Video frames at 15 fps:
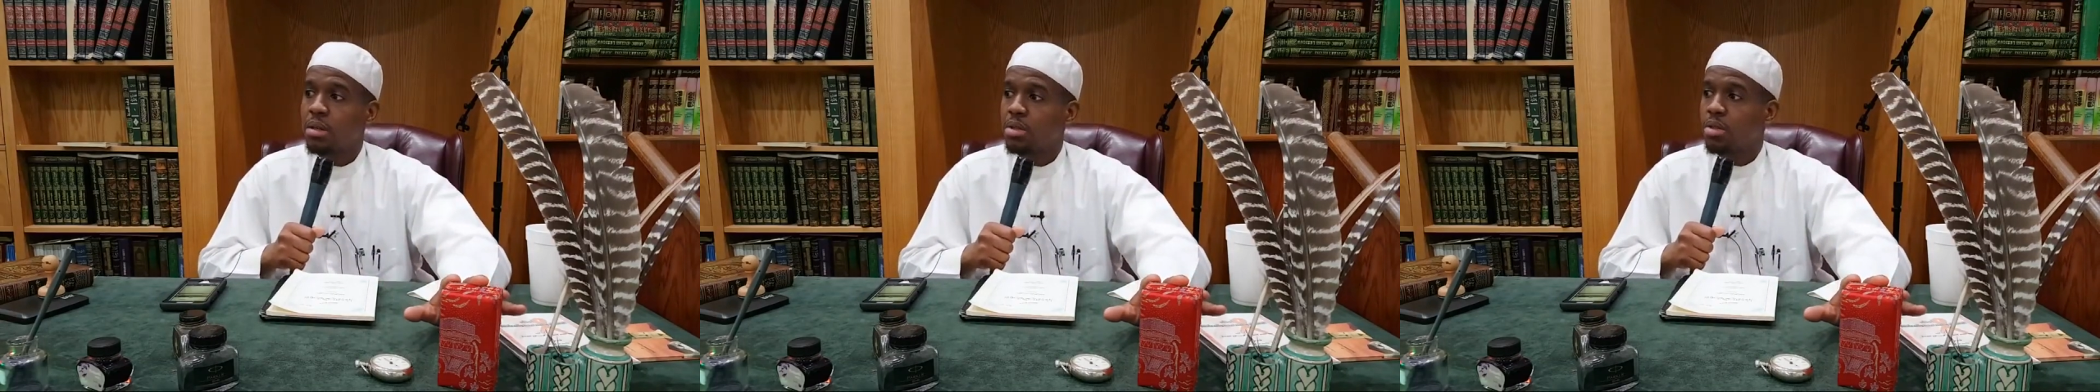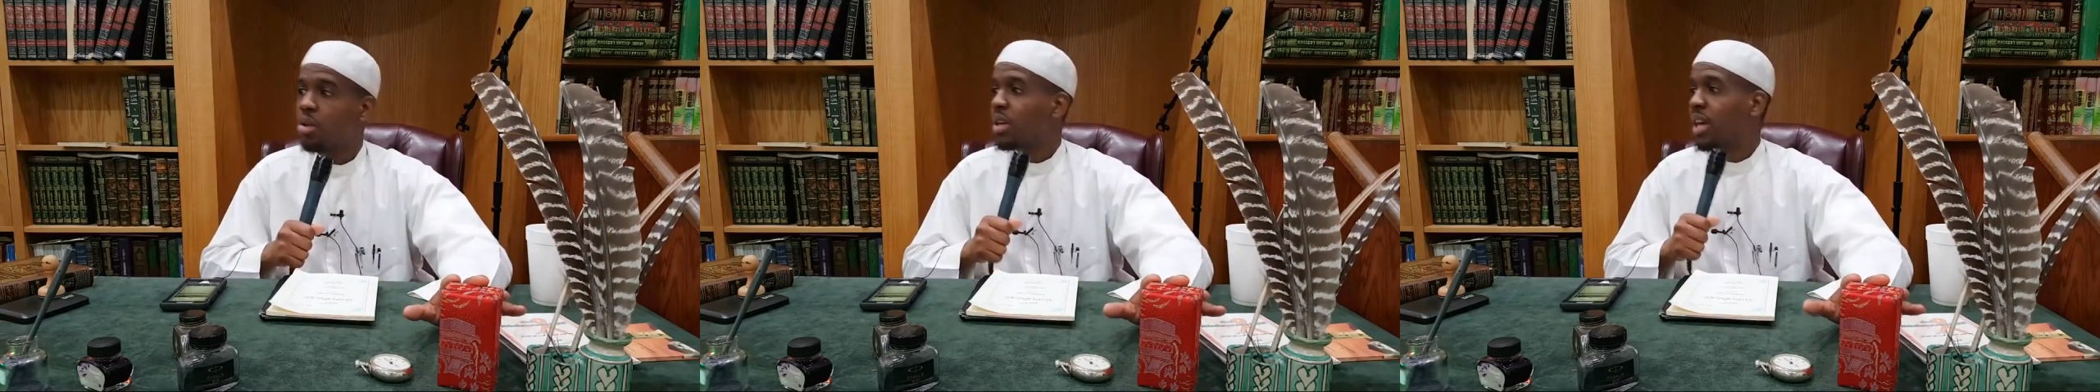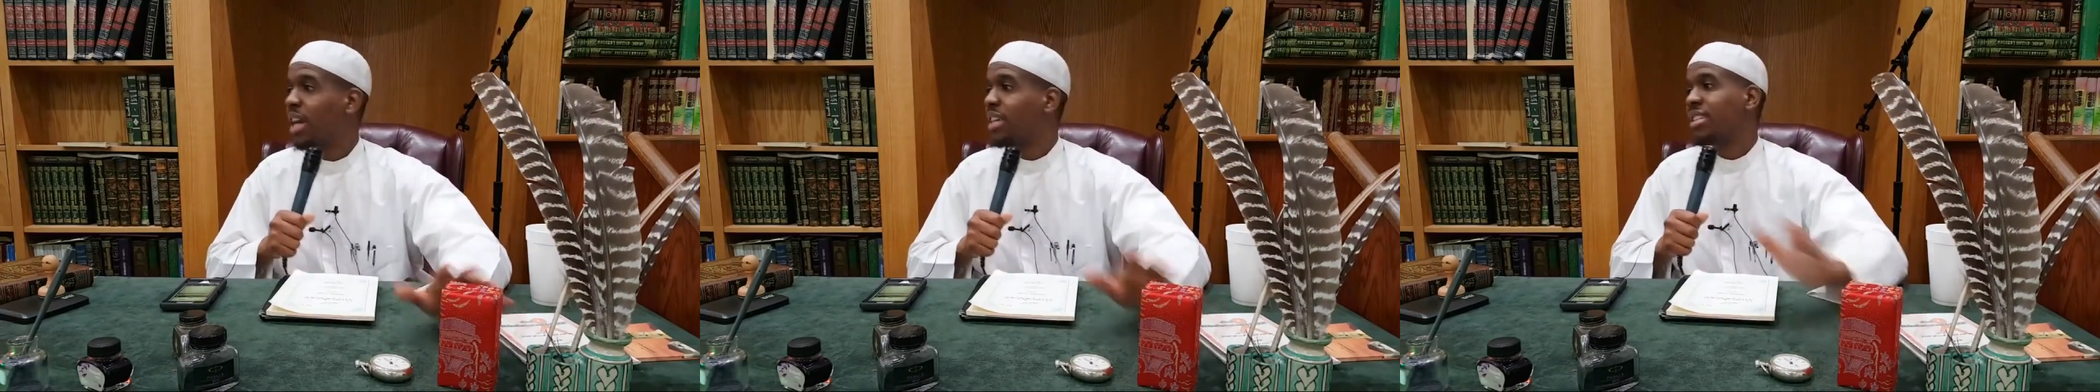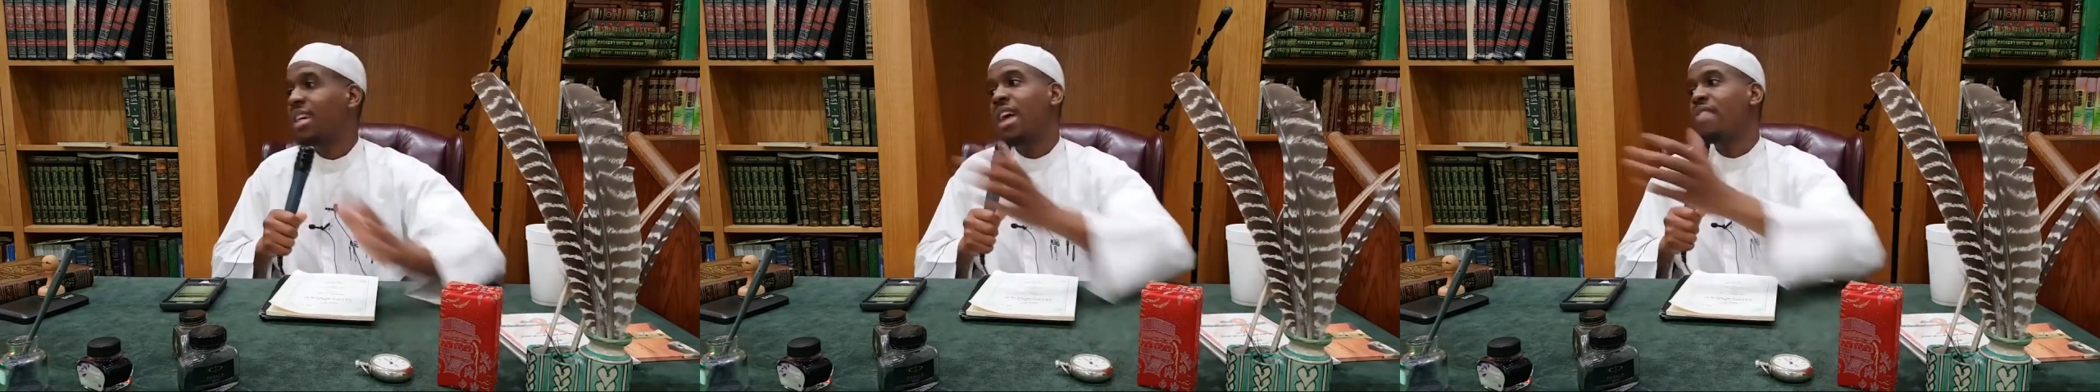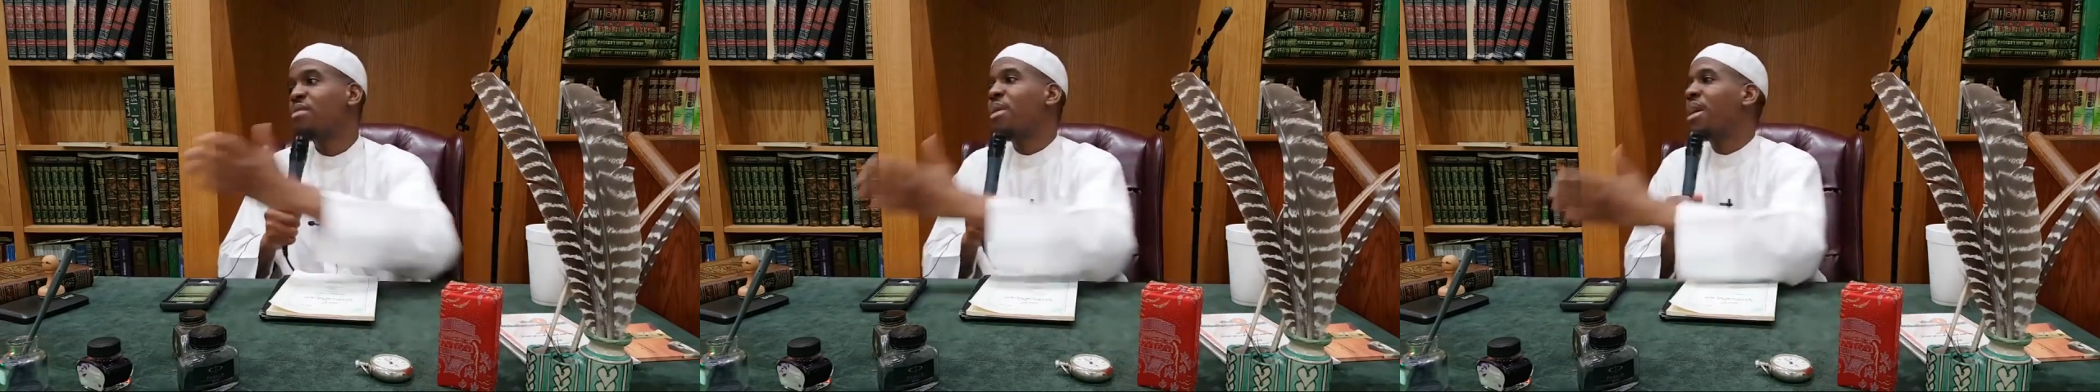So you can't
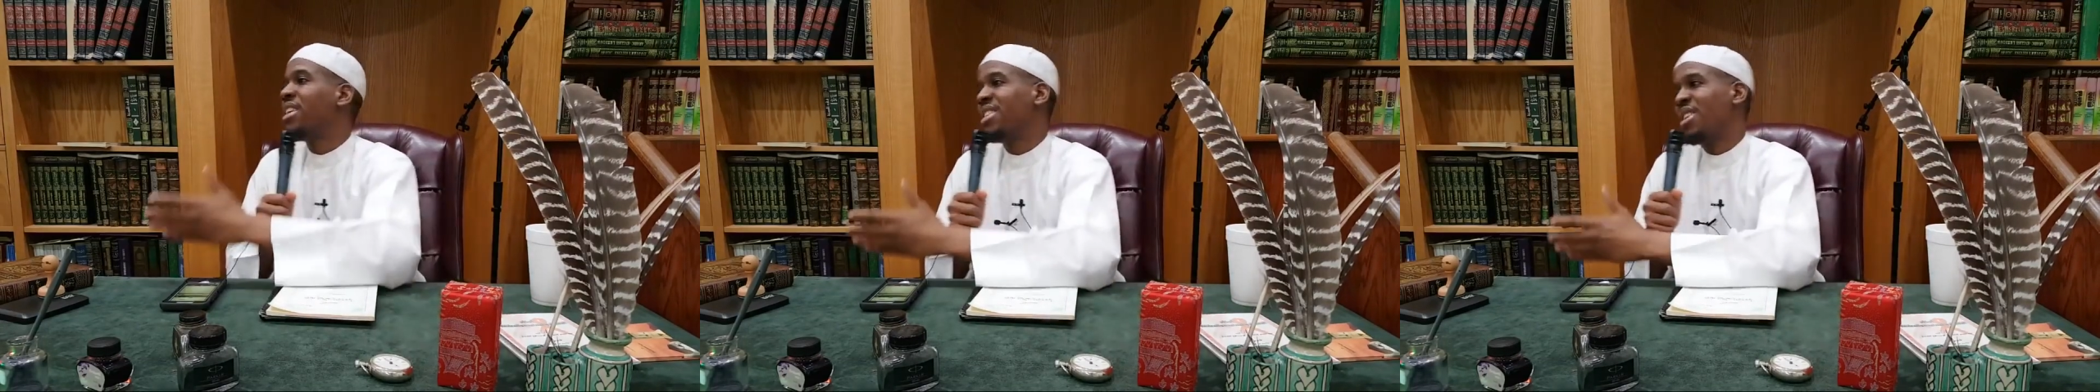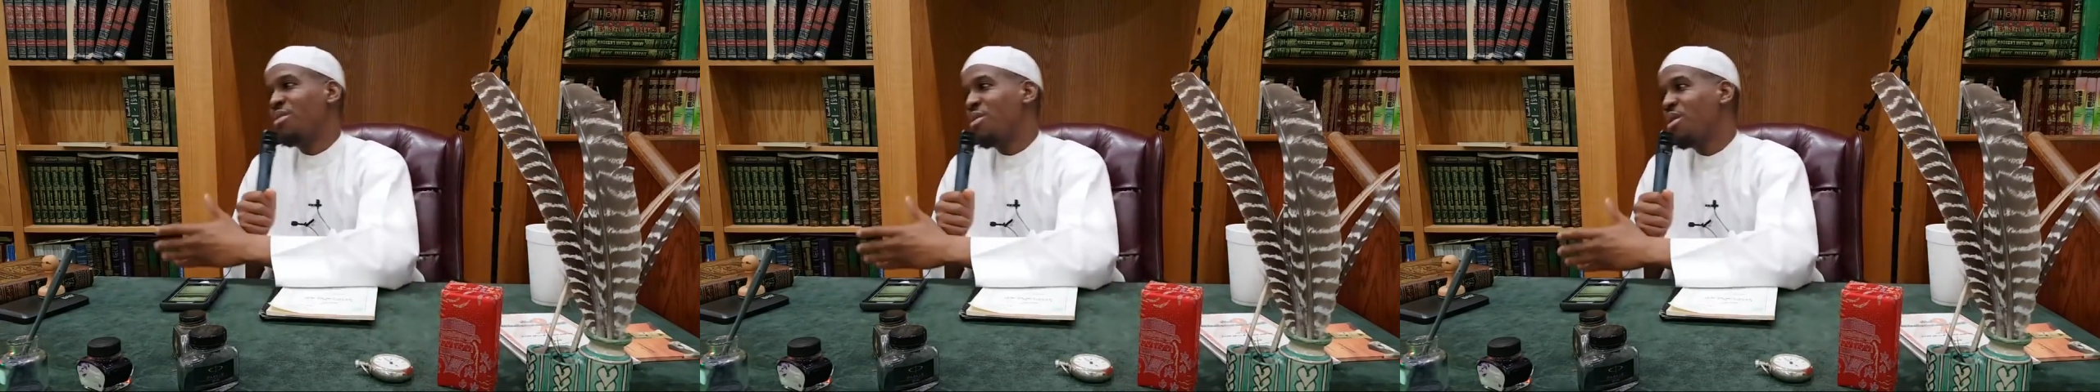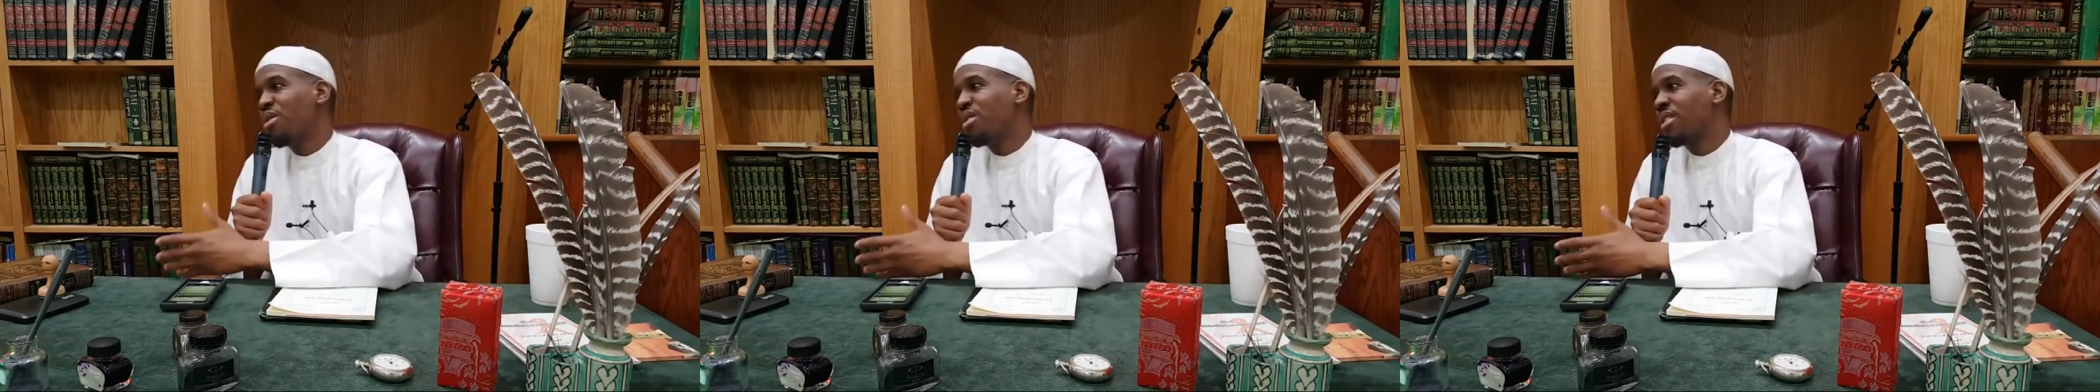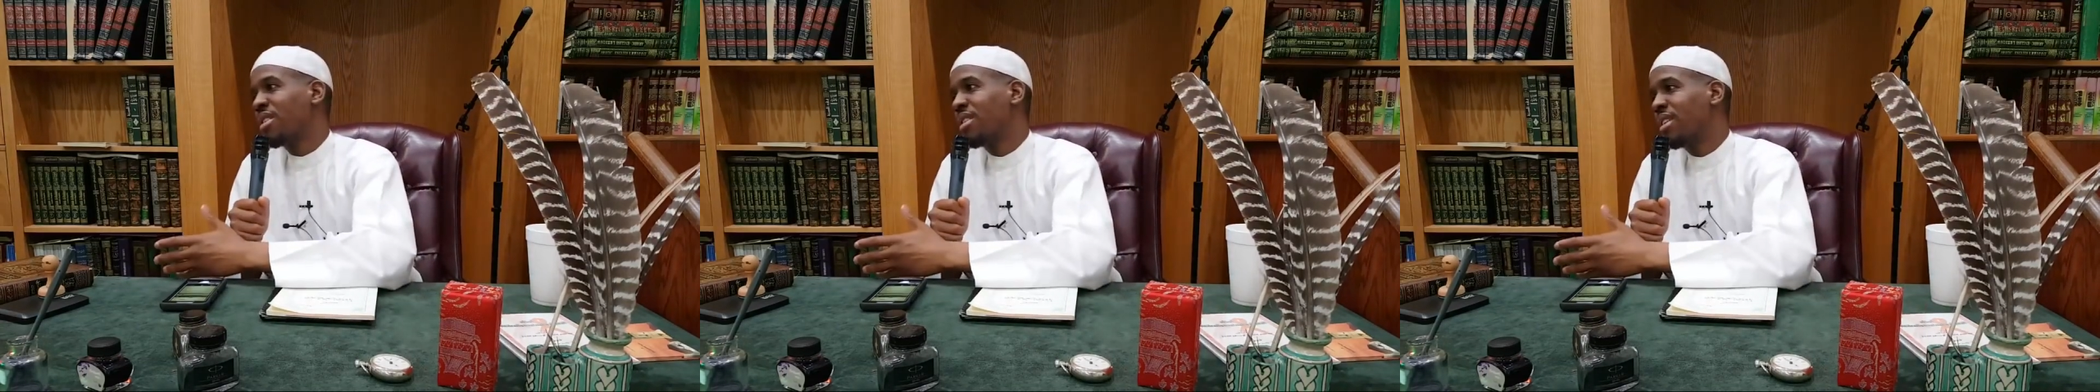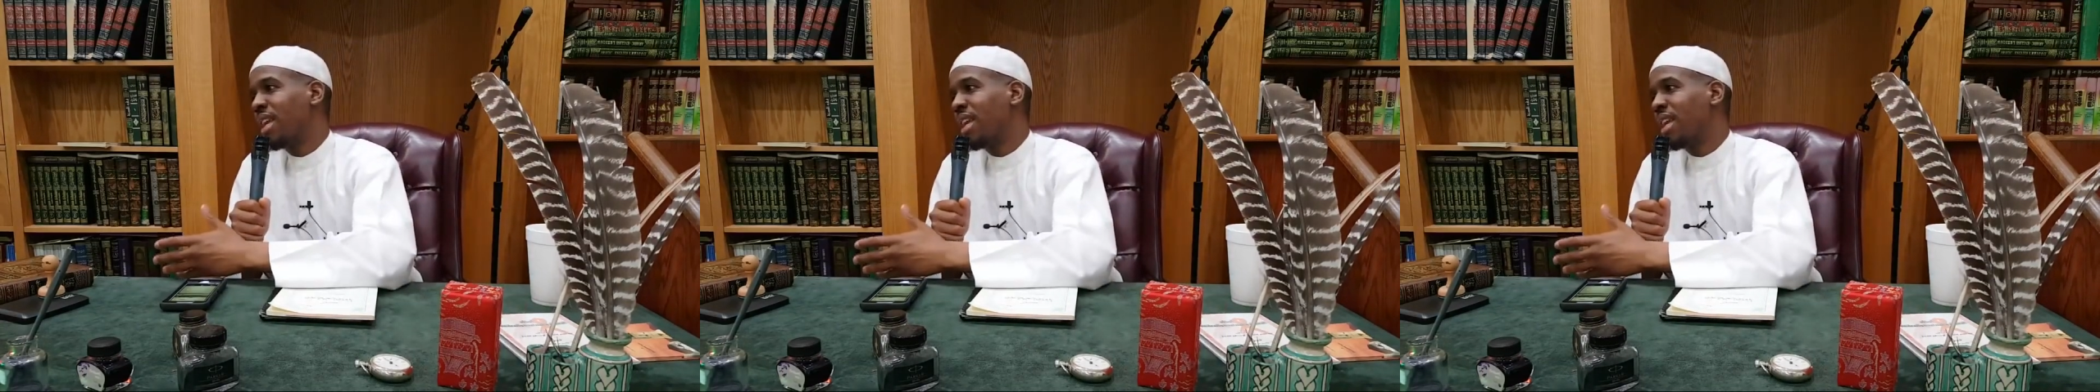say everybody's at work,